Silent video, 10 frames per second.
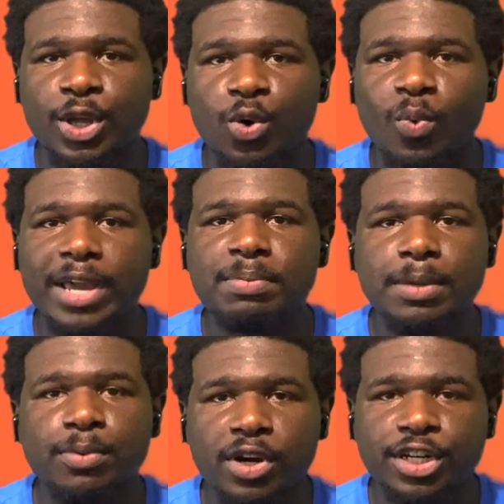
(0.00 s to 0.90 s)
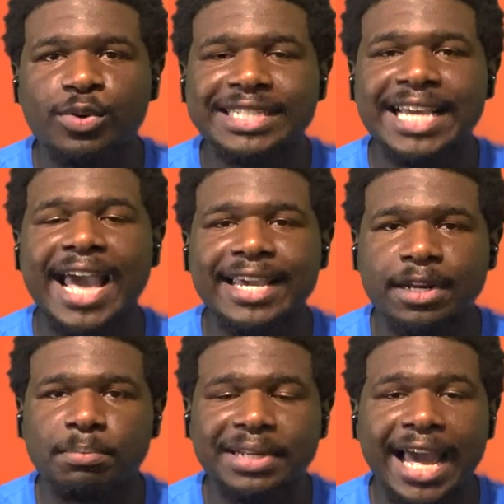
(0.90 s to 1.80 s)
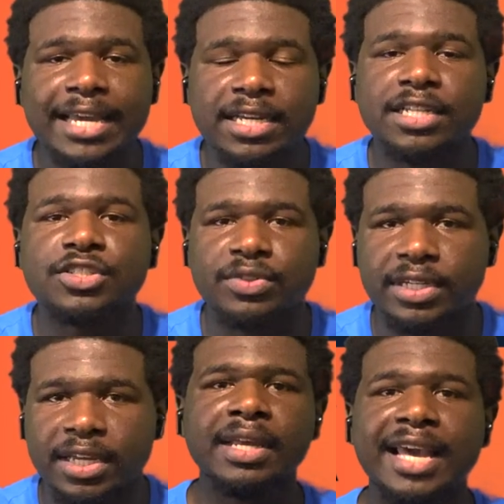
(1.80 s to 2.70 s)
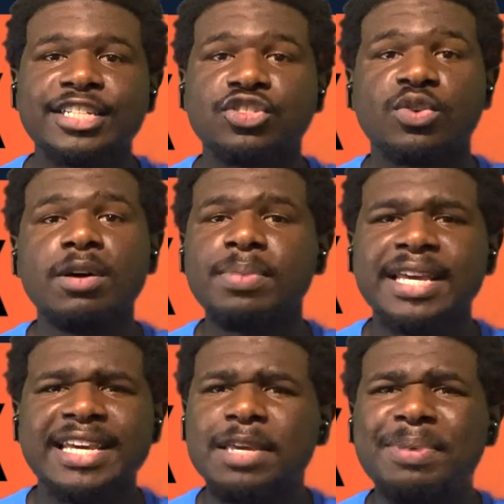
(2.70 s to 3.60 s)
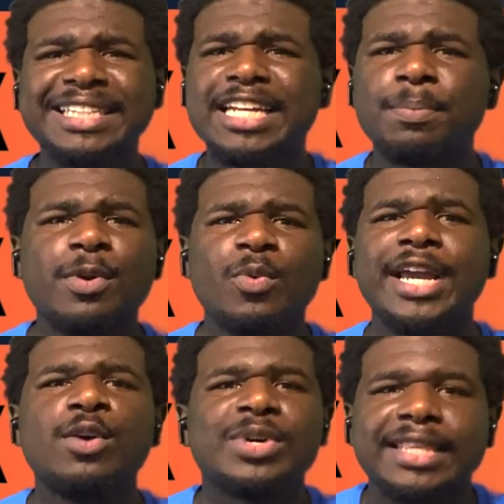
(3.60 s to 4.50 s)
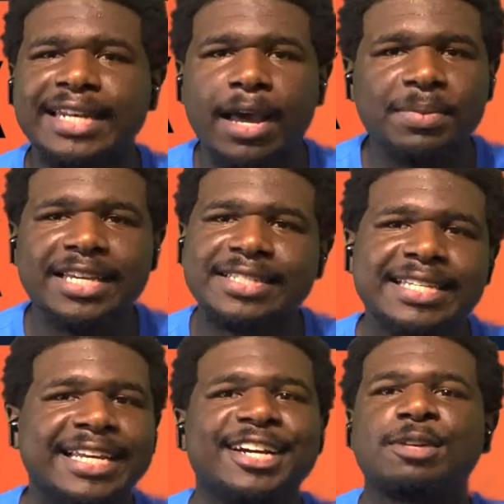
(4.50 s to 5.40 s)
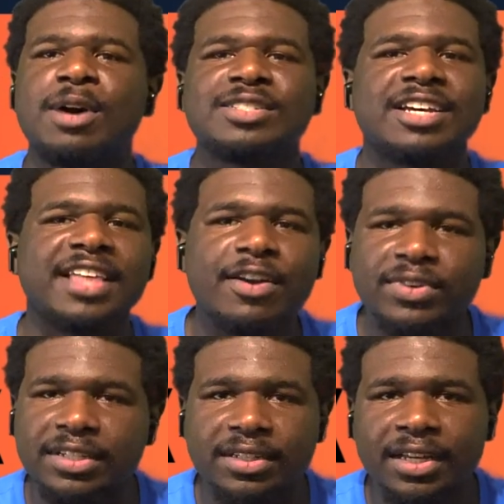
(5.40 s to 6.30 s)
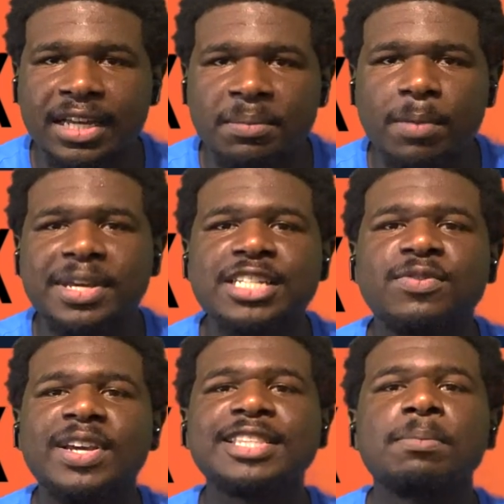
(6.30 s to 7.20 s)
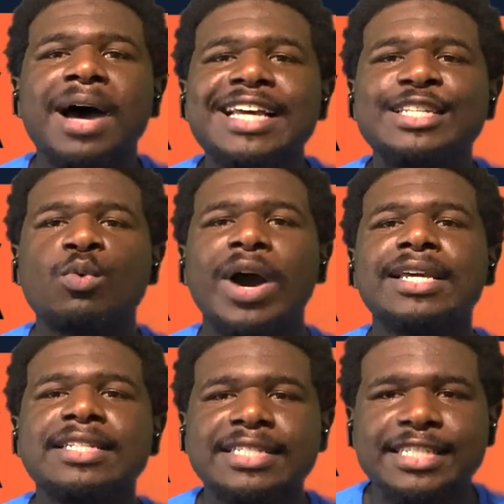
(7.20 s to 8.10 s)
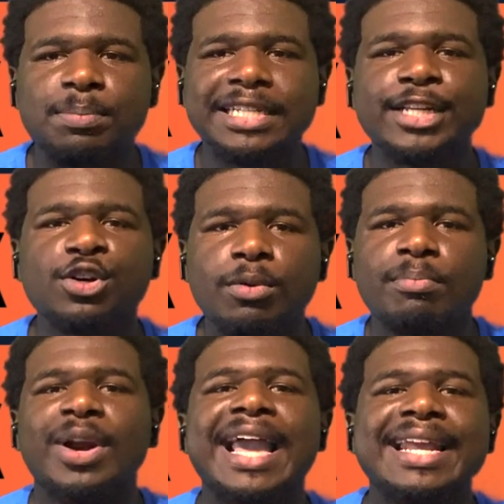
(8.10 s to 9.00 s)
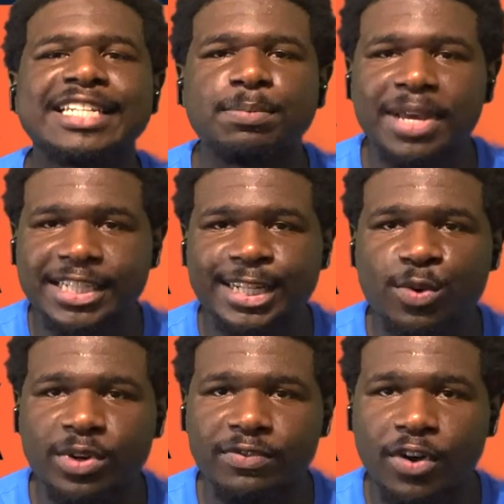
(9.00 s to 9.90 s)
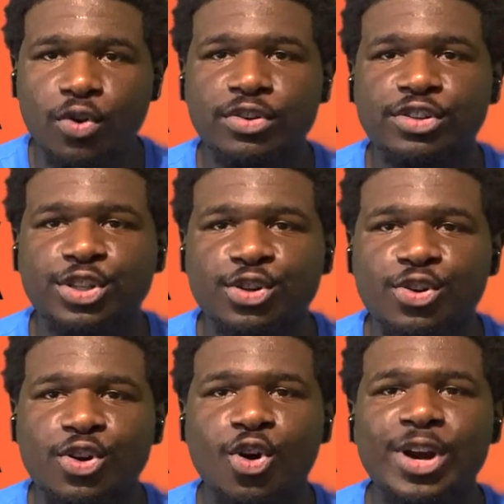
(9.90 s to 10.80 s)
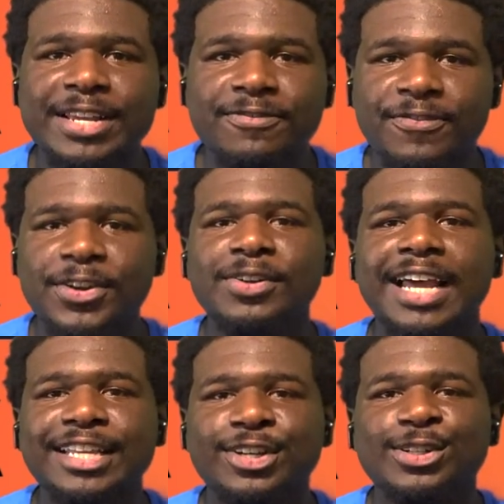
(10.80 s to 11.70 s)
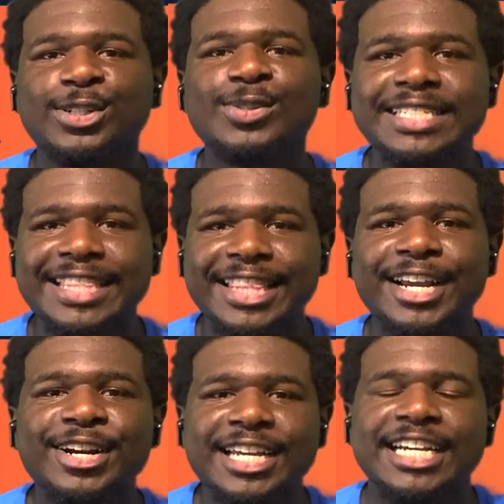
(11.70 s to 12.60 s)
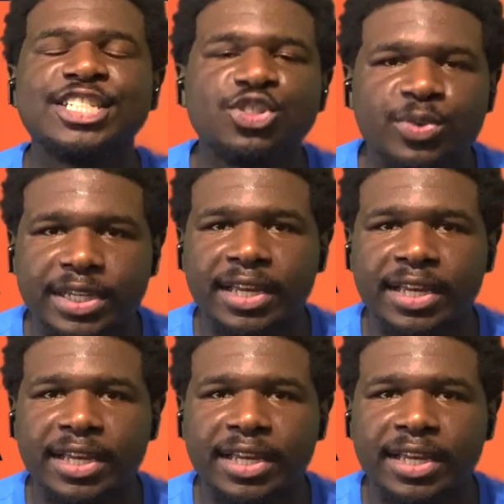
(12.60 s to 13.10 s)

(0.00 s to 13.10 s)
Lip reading: White people under attack in a black country. And Trump, he picked it up and ran with it, not because he cared about South Africa, but because victimizing whiteness is a political brand, especially when the voters you're courting feel like they're losing their country.